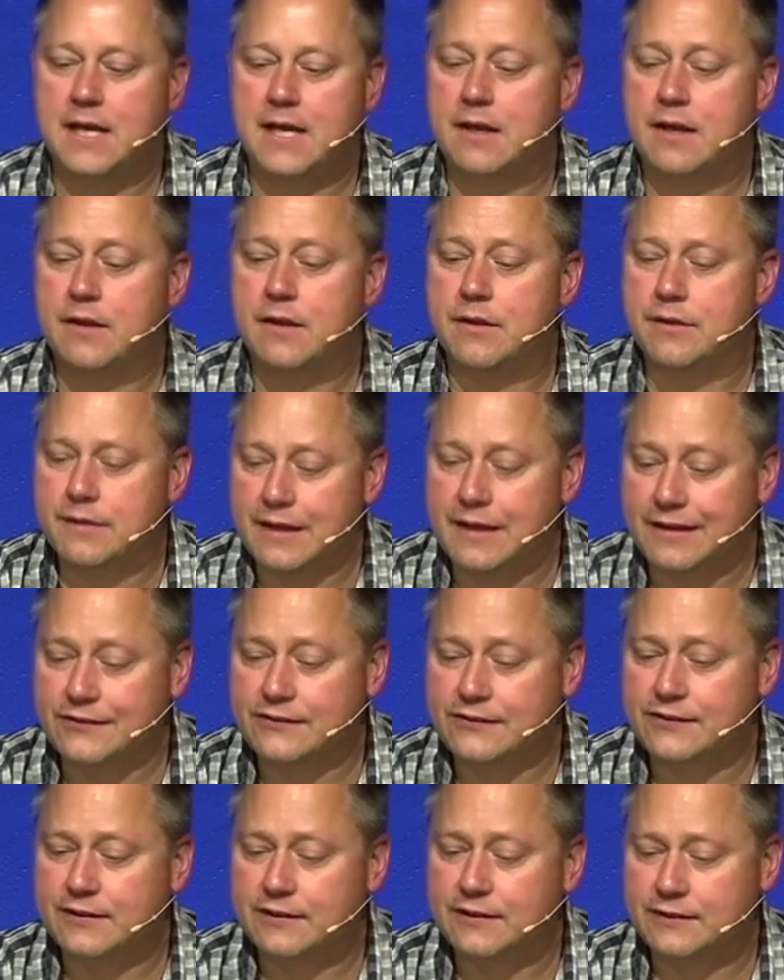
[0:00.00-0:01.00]

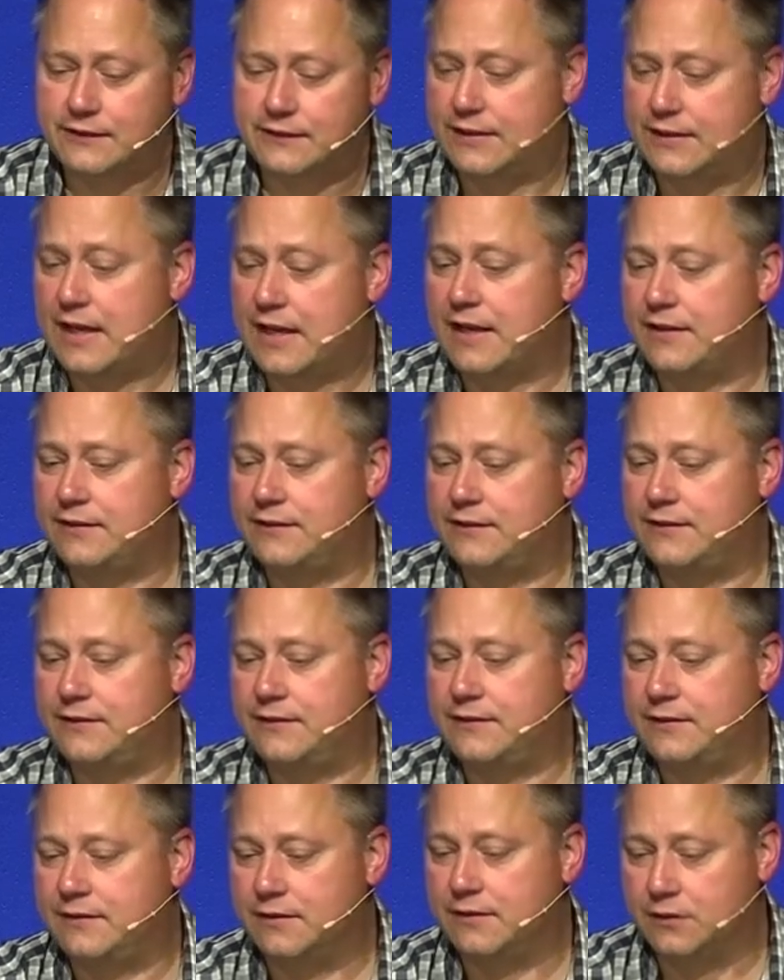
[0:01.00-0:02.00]
Thus
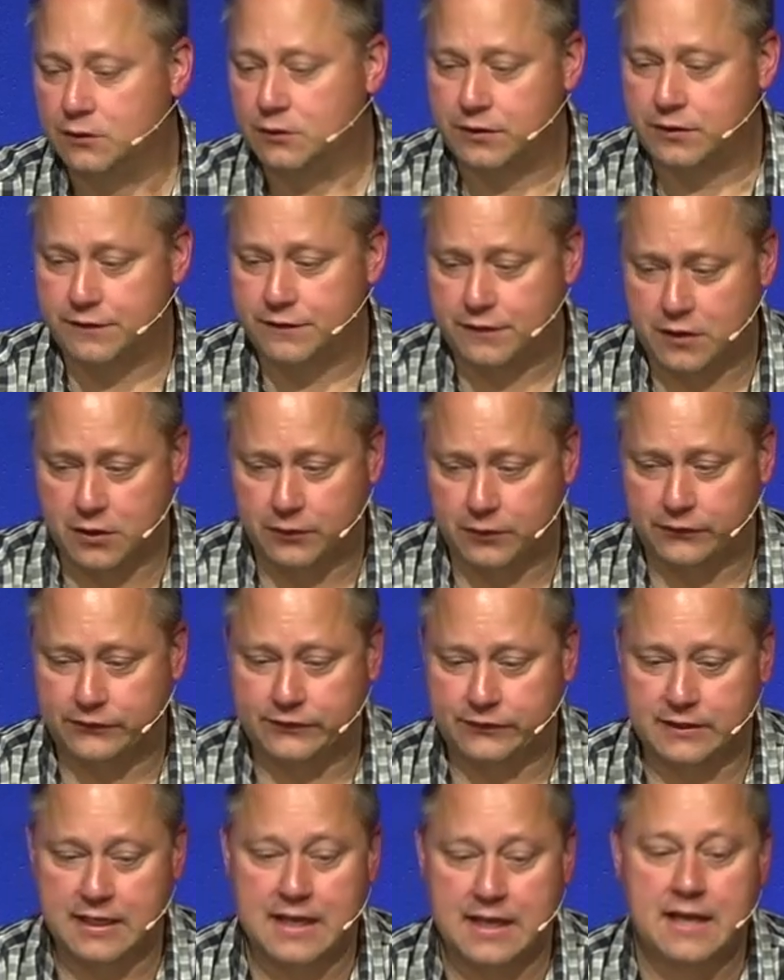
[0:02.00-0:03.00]
says the Lord of
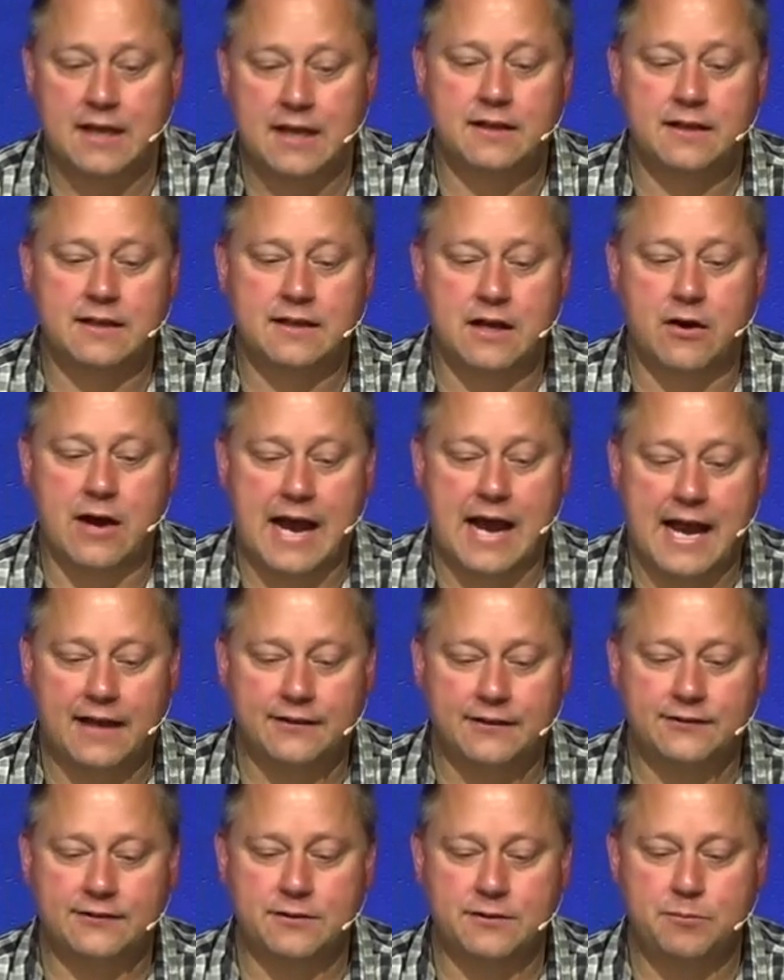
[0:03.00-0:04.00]
hosts now
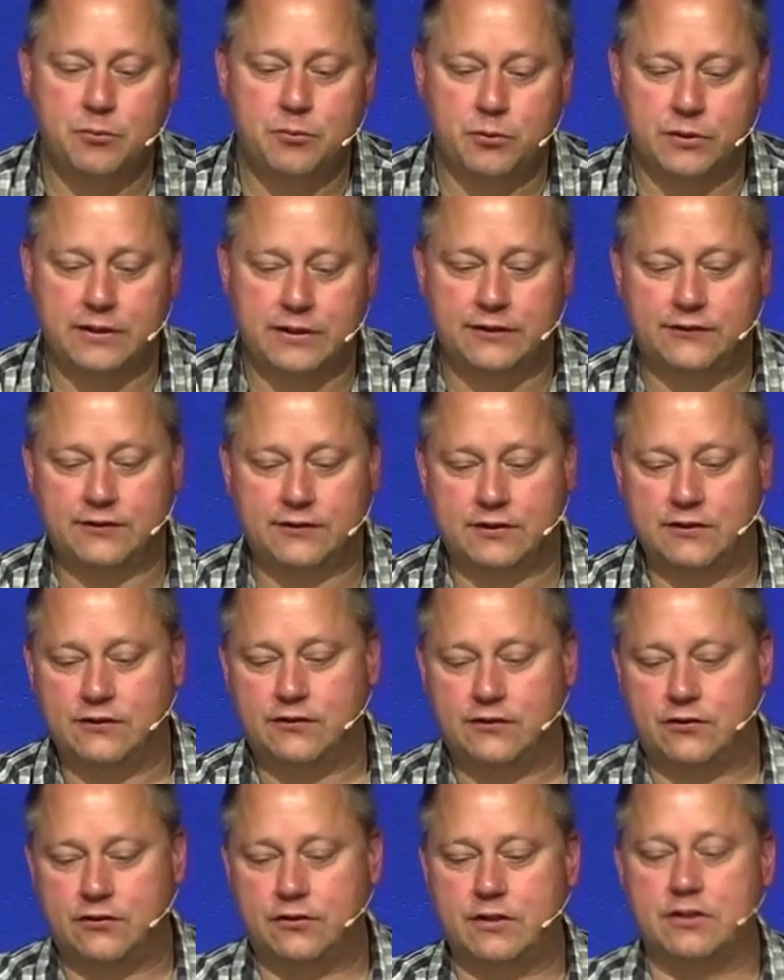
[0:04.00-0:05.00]
ask the priest
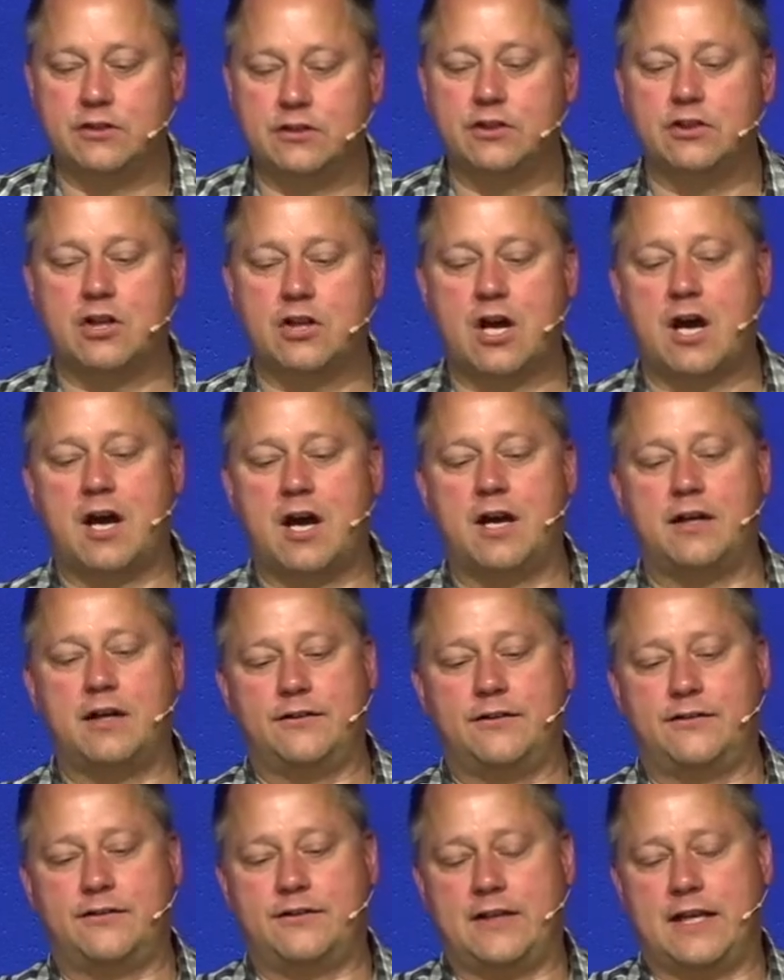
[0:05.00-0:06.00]
concerning the law,
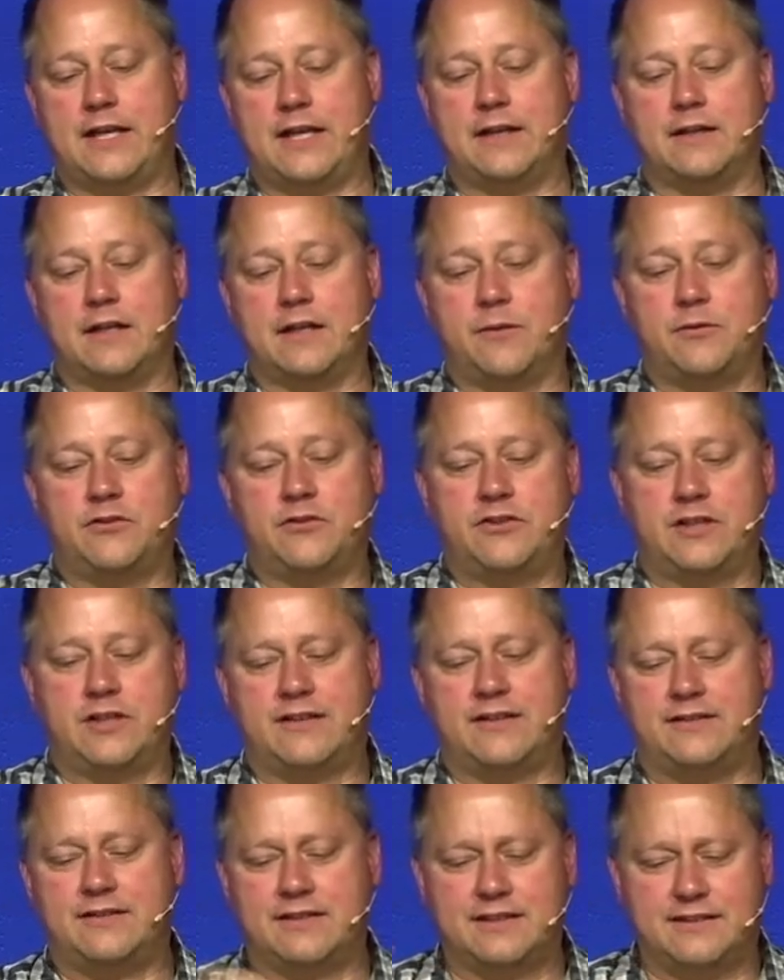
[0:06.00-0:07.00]
saying, and I want you
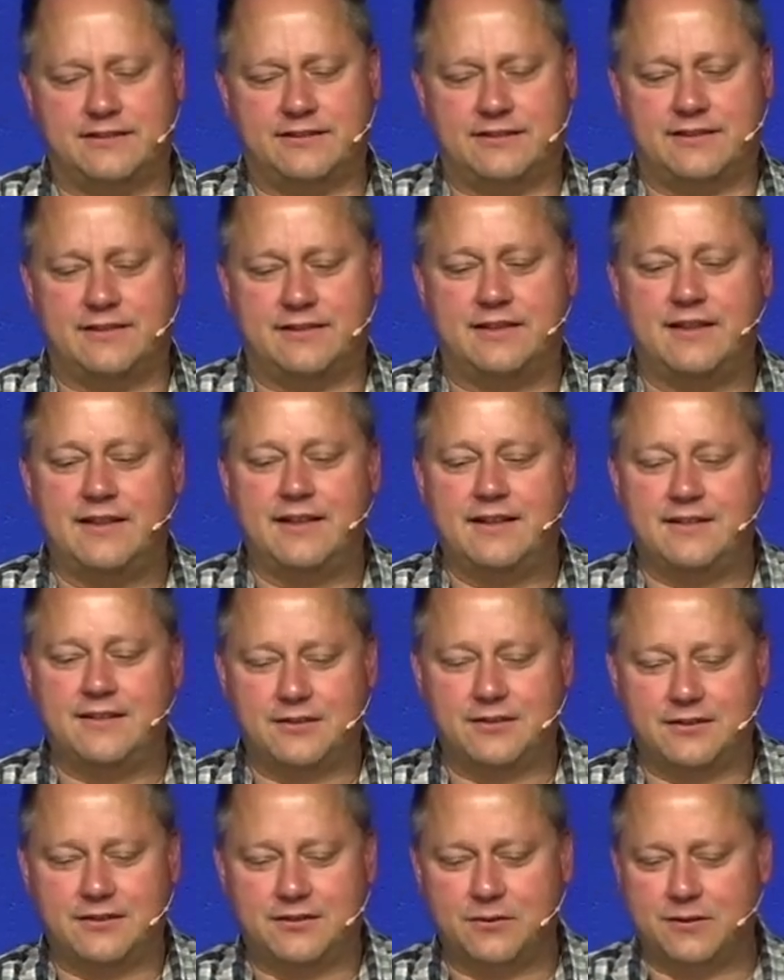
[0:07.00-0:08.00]
guys to listen
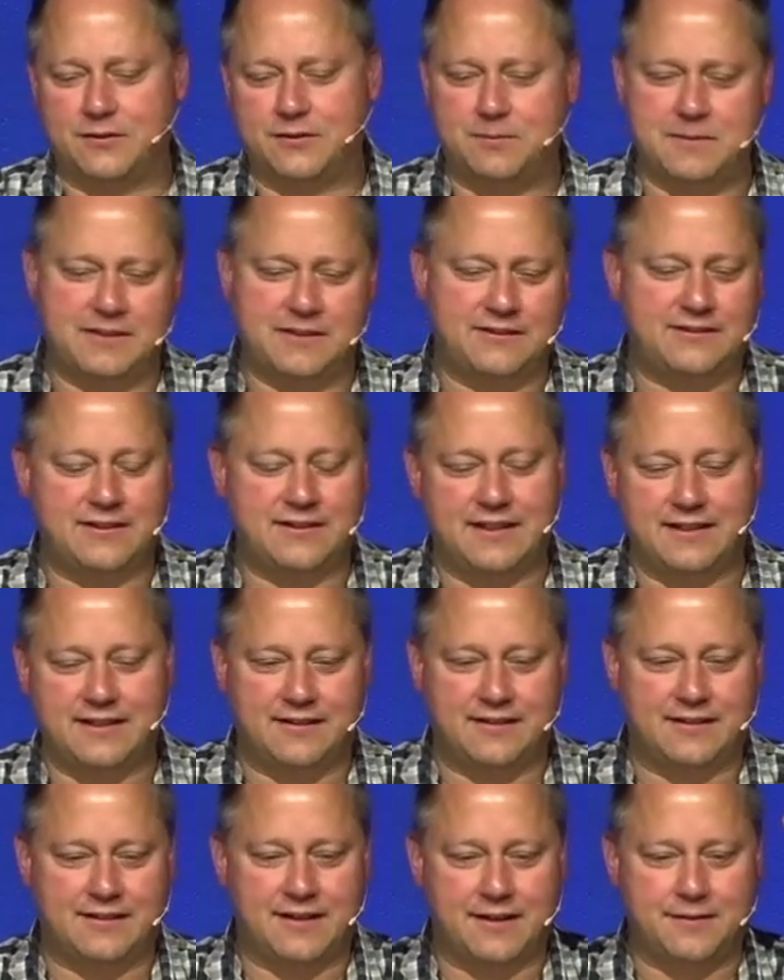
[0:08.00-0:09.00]
to, to what's being said
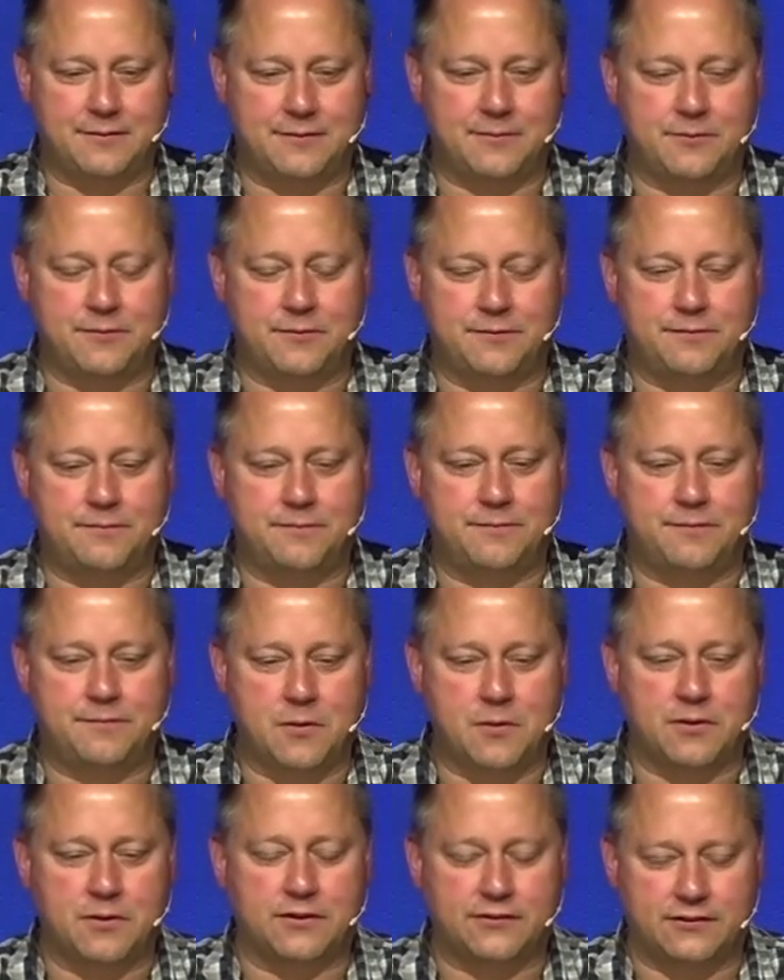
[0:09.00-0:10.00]
here. You got to
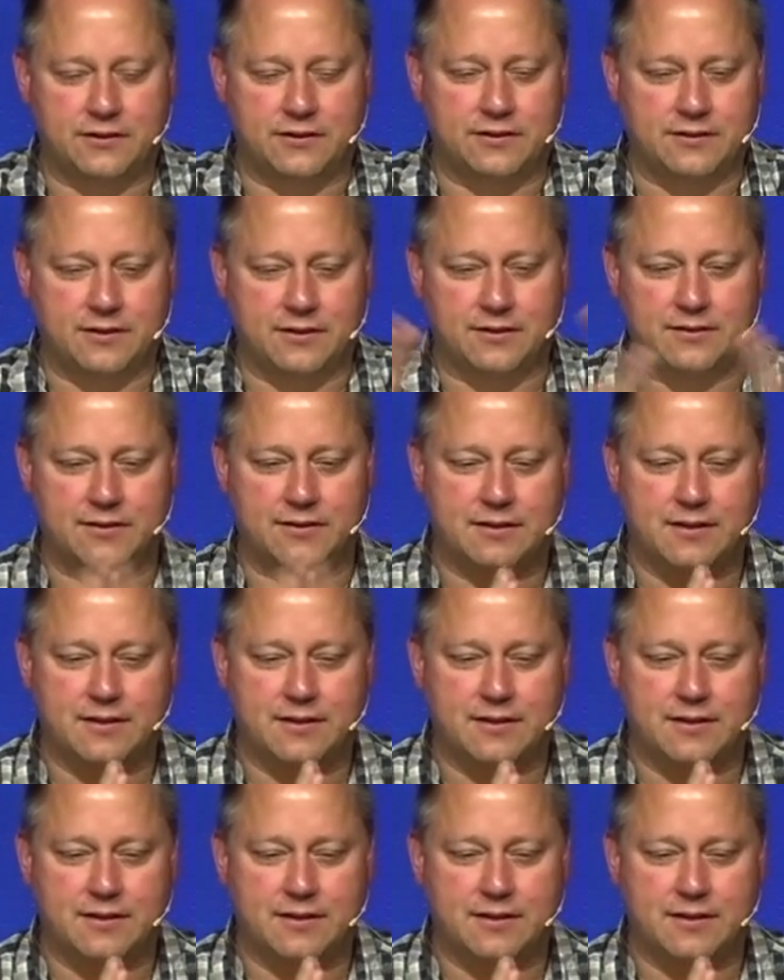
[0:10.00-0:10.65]
focus on, on,